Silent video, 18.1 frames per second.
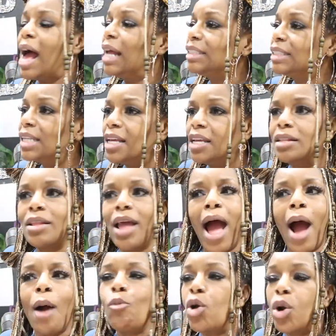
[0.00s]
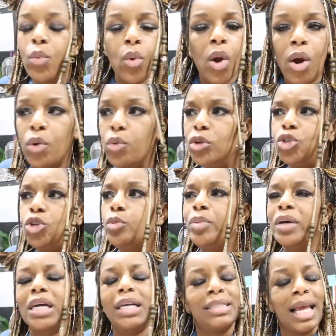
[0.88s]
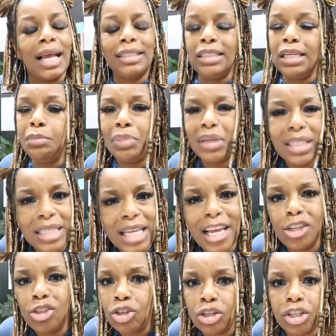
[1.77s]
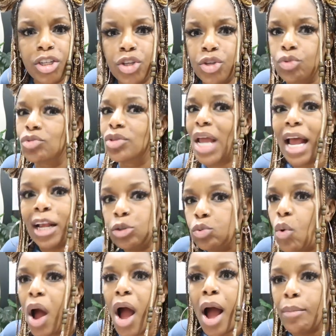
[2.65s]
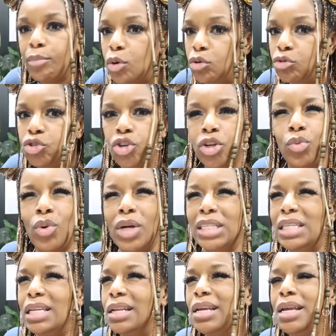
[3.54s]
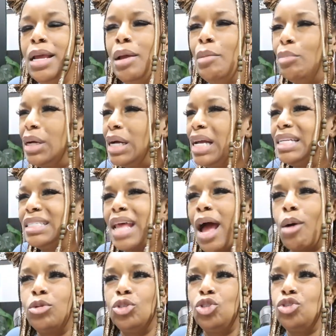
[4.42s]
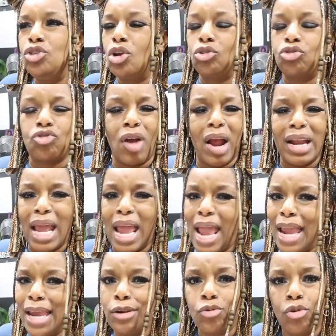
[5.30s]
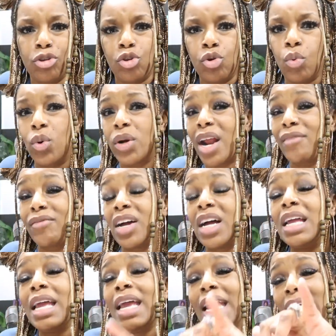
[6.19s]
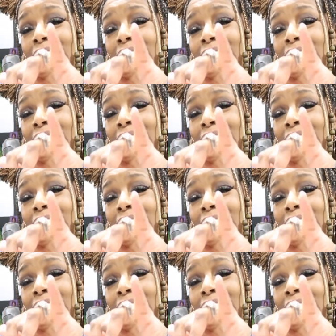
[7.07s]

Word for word: I said, I want to work with you because I see potential in you. That's why I moved you. It wasn't because I was, you know, trying to hate on you or whatever.